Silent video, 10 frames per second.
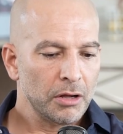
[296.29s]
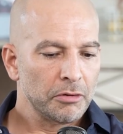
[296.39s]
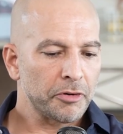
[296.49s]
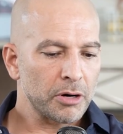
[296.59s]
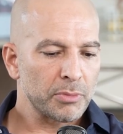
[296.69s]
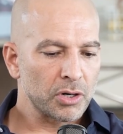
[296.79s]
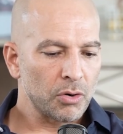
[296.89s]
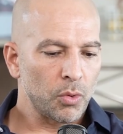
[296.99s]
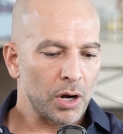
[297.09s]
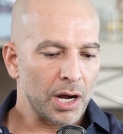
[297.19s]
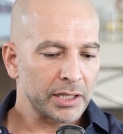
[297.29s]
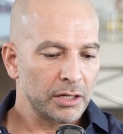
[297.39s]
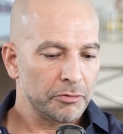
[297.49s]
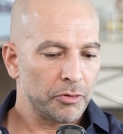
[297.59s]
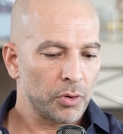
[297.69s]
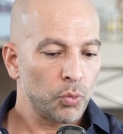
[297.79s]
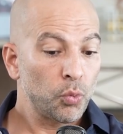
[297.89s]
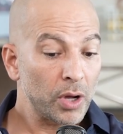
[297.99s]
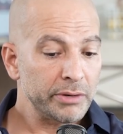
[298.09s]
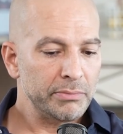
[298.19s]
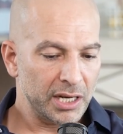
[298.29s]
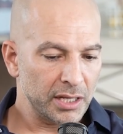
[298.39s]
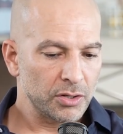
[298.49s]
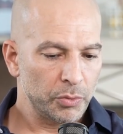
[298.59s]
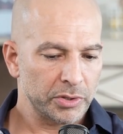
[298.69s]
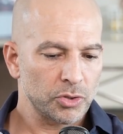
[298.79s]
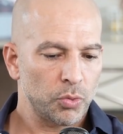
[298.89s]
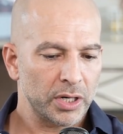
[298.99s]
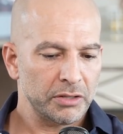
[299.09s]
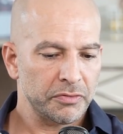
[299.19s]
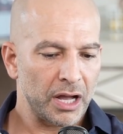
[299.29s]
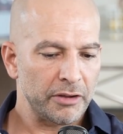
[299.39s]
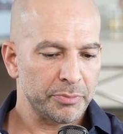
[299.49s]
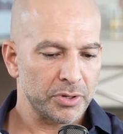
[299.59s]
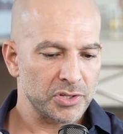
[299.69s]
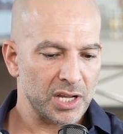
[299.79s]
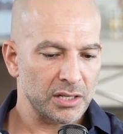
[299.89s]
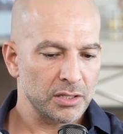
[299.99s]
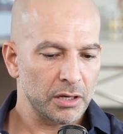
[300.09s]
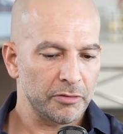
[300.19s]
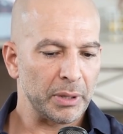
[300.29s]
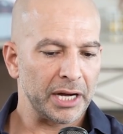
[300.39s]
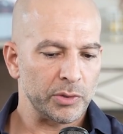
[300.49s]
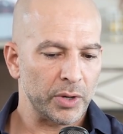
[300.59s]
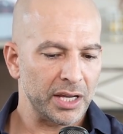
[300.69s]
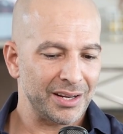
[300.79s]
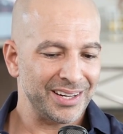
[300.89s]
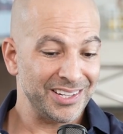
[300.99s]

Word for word: Farmer walk for 1 minute with 25% of body weight in